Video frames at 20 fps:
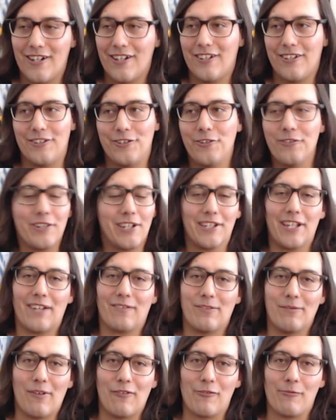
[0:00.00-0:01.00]
You don't get that
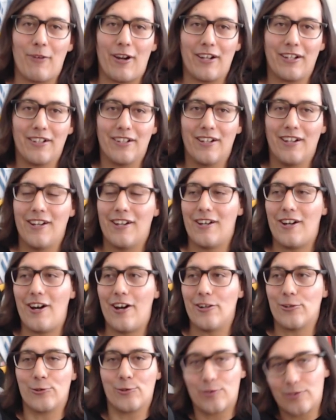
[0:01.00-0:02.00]
from everybody.
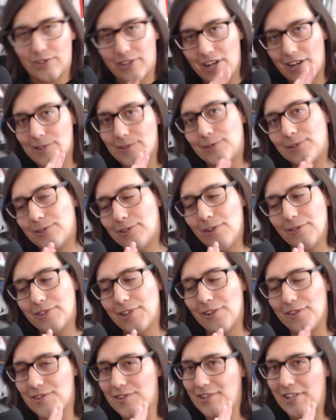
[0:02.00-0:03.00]
Uh, just, guys, don't
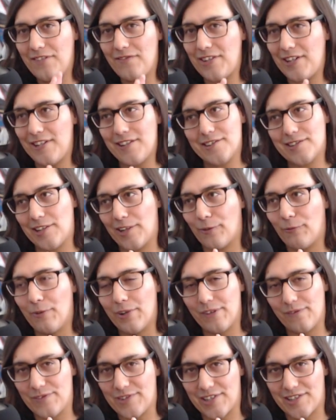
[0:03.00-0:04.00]
tell Stevie he's like one
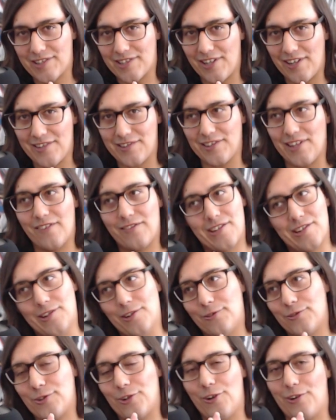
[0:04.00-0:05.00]
of six guys left, because
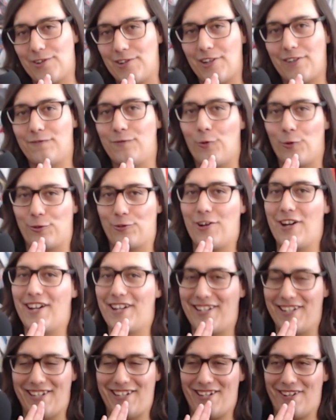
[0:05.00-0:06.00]
he'll charge like four grand
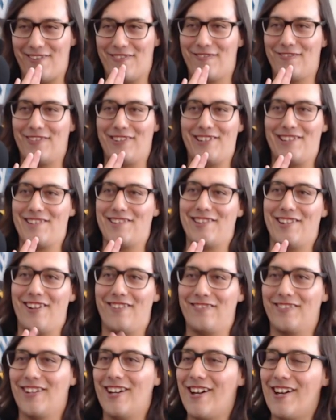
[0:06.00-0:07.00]
a year for this
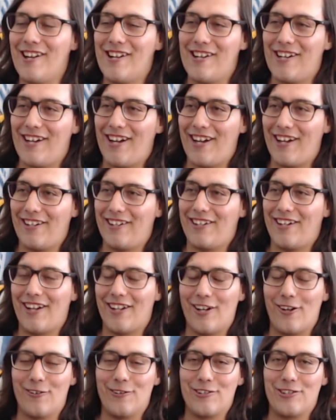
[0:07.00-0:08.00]
stuff at, uh, at
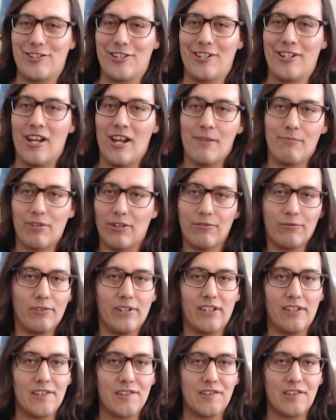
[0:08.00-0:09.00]
R G. But
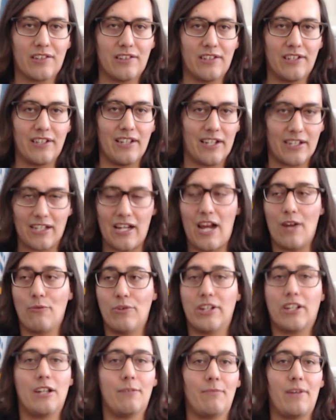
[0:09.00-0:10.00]
realistically, like, I want
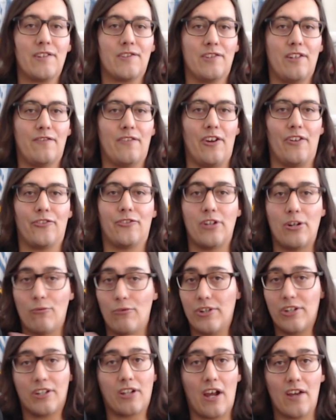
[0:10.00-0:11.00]
to get my stuff out there. I
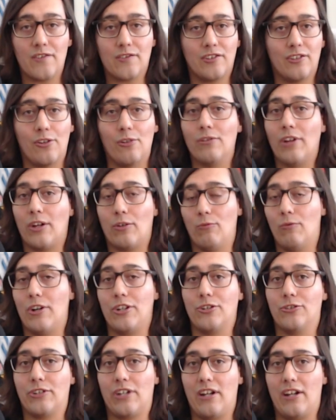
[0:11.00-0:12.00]
want you guys to know, like, what
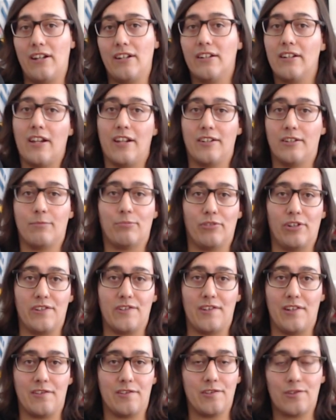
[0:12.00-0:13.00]
you're getting in the
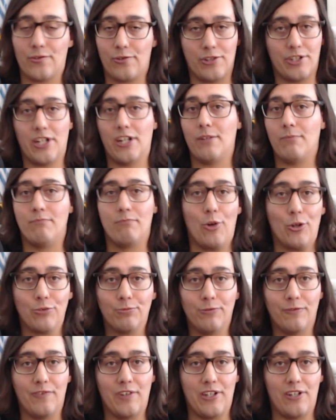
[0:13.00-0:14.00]
preseason. So you're getting
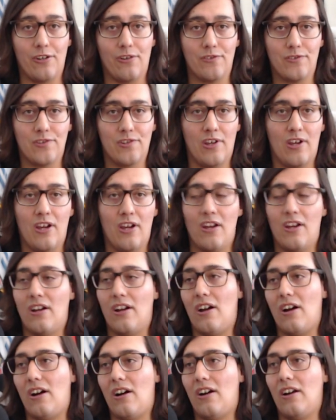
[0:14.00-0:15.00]
multiple videos
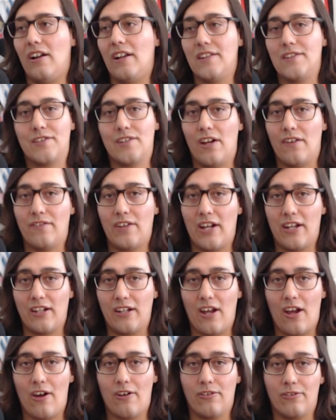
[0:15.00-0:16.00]
uh, and stuff heading
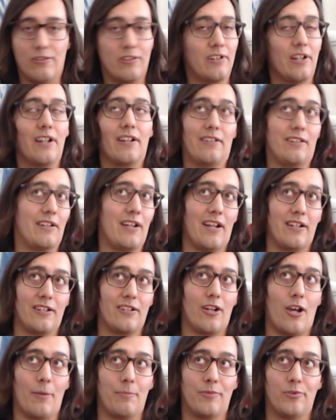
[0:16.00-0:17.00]
out or heading
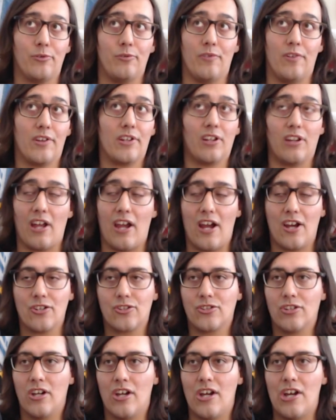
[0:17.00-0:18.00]
up to the Clash.